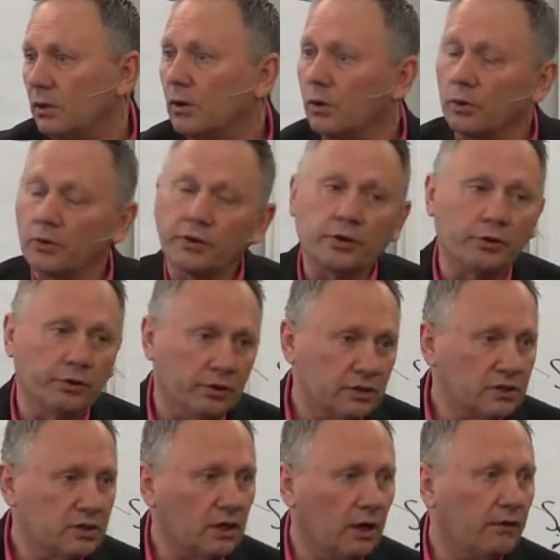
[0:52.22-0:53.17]
or the
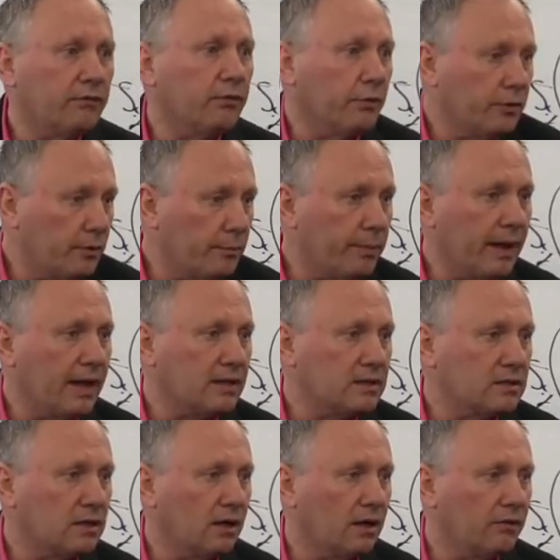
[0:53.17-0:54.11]
good stuff or the bad
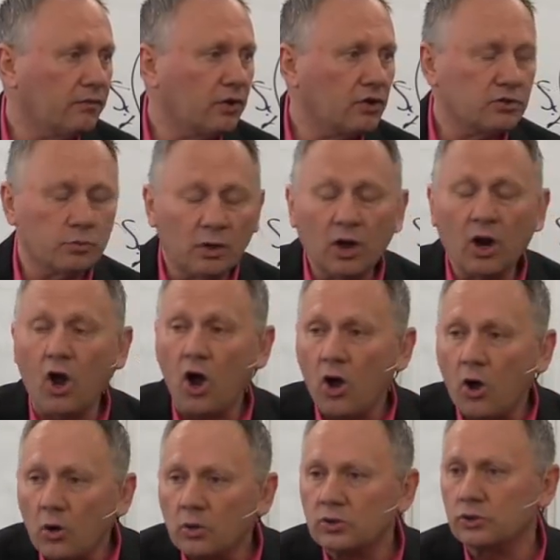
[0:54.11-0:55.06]
stuff, because we
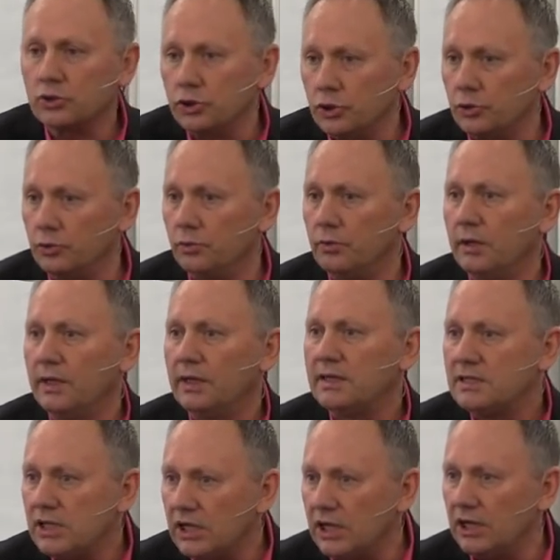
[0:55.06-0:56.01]
all do
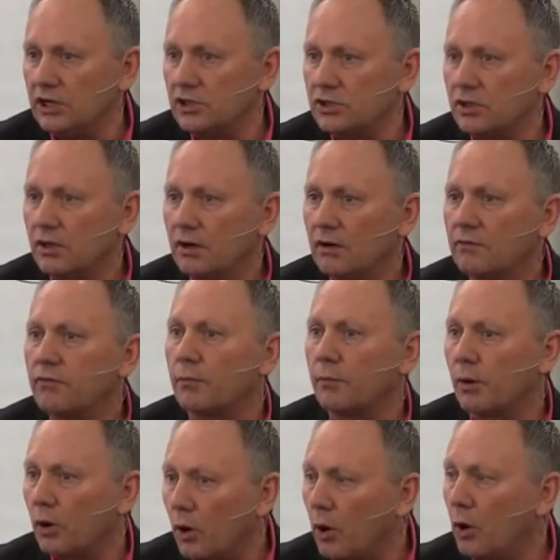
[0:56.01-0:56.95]
teach
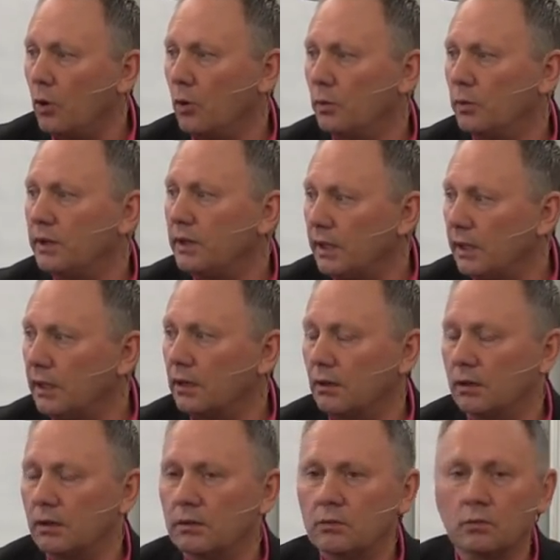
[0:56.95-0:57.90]
from our own
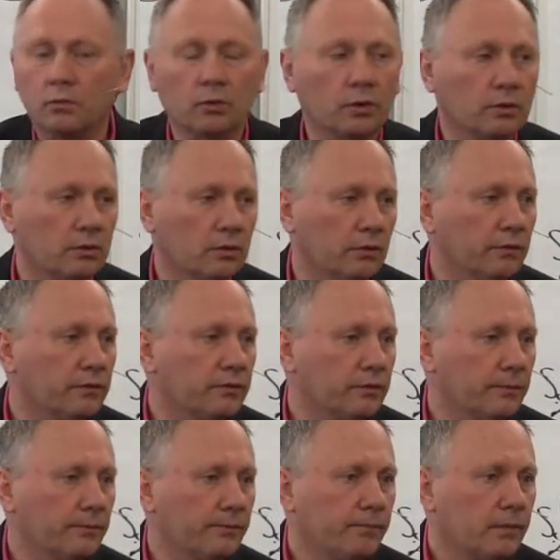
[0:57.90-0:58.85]
inner worlds.
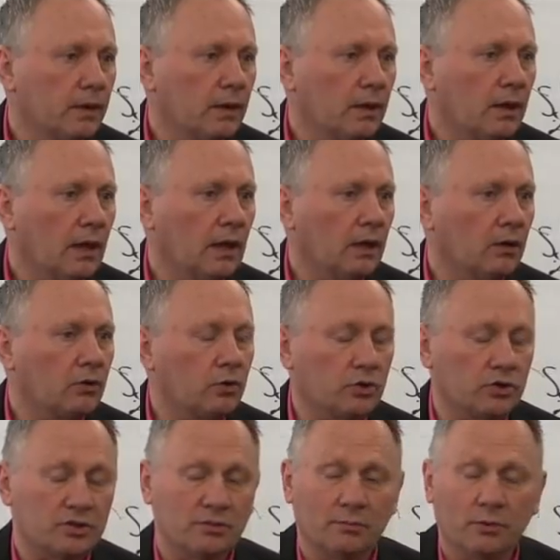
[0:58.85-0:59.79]
And of
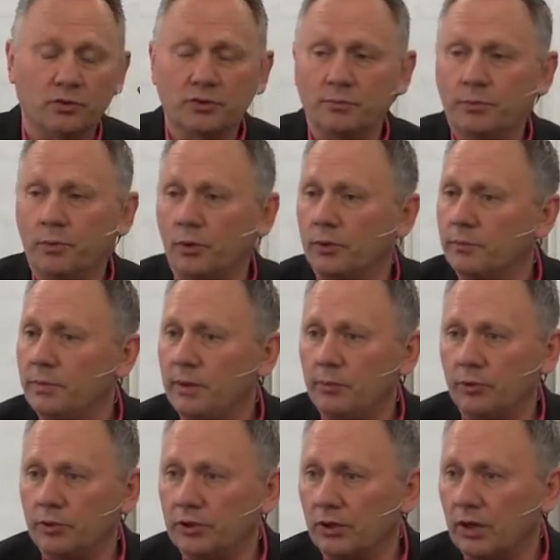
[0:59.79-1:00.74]
course, the most important
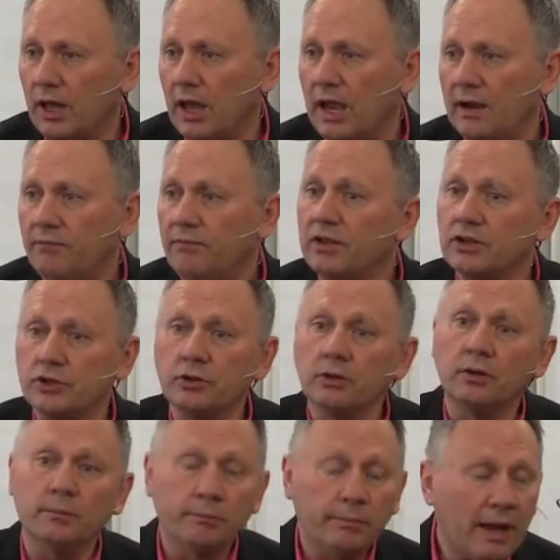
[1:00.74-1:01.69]
people in your life that
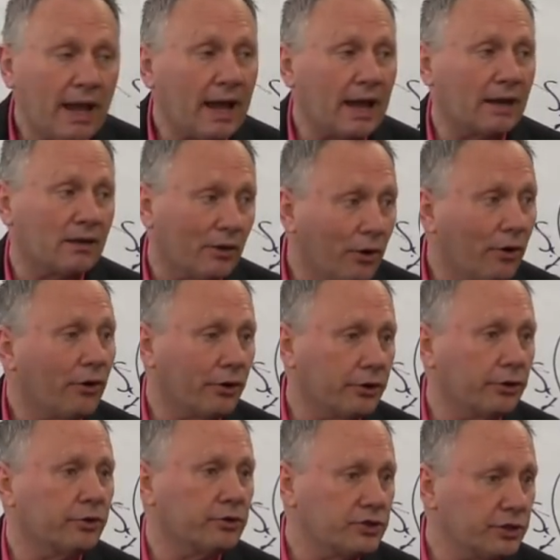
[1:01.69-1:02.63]
you impact are
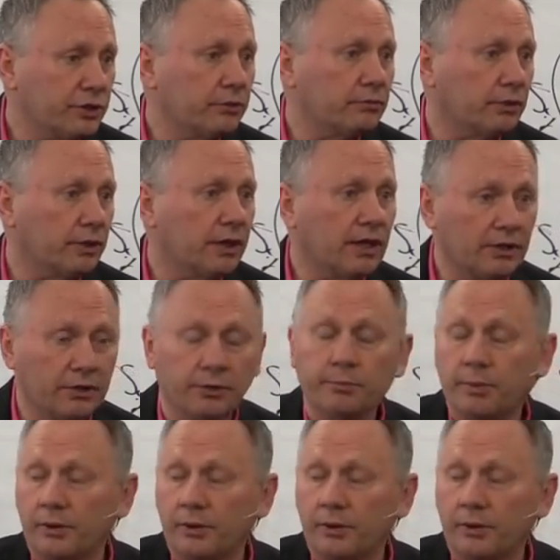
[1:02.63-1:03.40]
your children and your